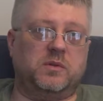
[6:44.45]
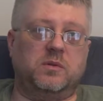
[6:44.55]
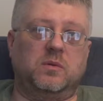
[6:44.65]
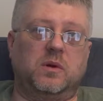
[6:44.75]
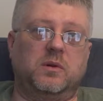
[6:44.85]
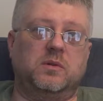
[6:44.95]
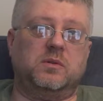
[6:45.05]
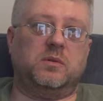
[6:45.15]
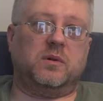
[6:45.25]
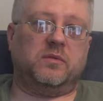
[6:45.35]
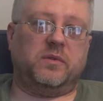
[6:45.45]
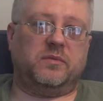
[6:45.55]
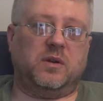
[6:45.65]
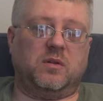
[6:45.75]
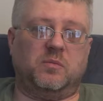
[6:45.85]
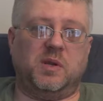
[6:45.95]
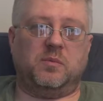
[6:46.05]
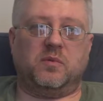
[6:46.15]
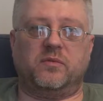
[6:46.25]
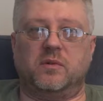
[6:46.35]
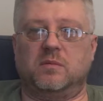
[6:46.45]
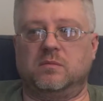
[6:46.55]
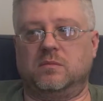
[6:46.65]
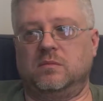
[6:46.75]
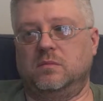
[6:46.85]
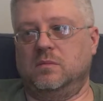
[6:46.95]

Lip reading: 200 and 250 other people from